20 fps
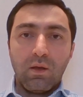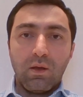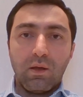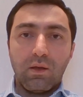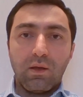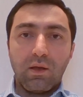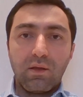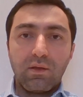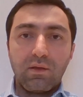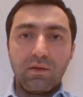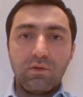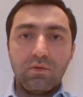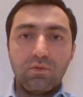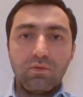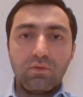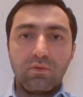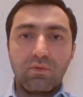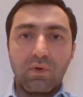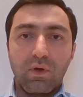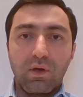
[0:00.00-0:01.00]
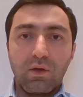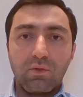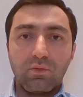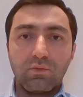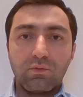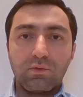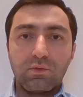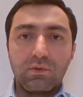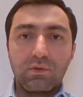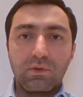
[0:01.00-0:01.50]
Another new
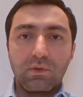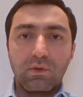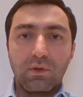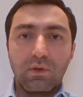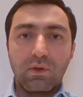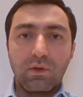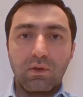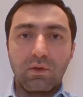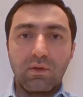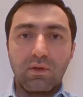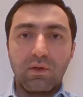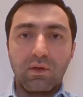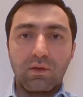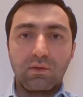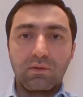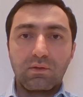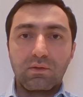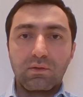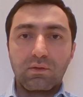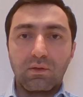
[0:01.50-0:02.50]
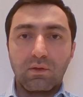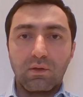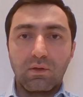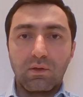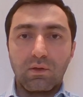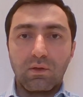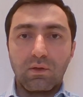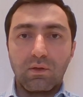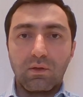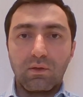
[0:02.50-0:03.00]
ground that
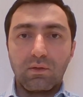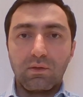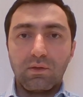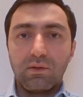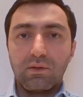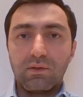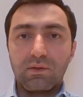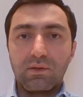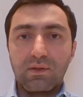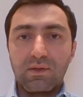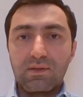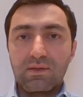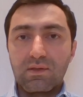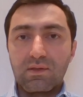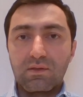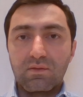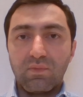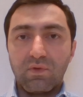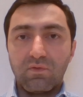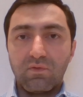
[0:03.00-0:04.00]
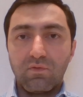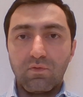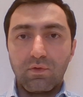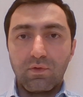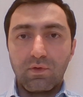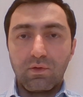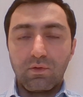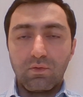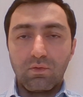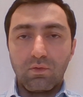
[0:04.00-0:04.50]
didn't exist before
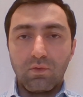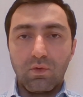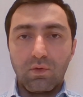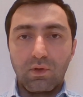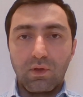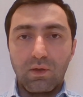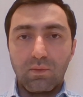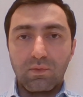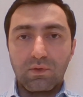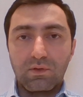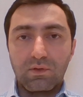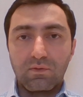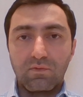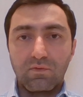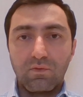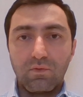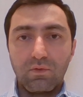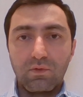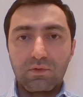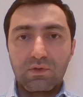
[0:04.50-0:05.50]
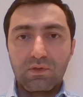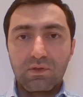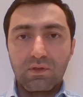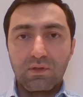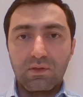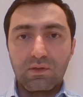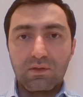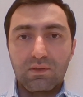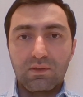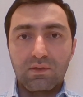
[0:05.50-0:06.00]
the new law came into force
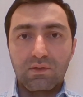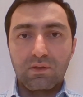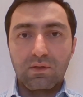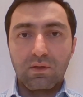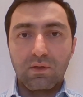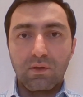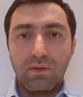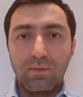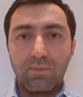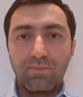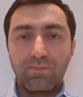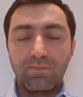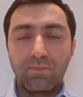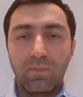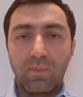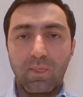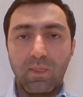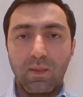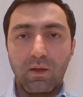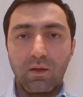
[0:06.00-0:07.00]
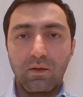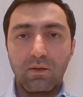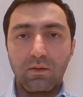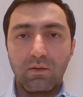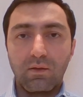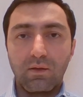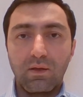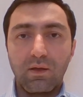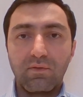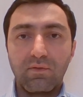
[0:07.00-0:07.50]
is
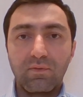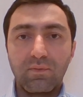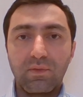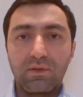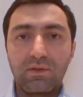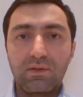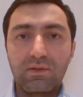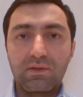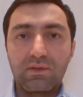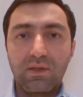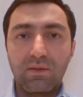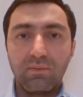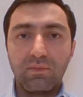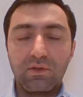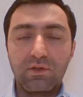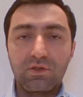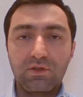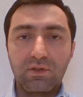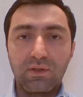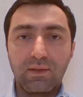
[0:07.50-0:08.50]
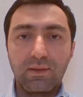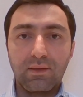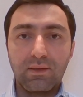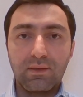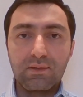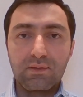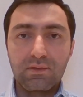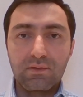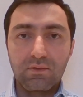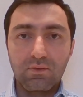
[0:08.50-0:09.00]
the government established a
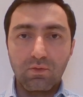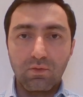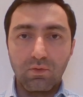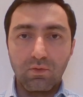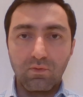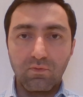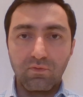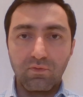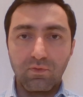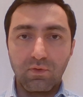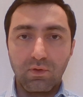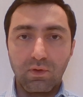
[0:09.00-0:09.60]
list of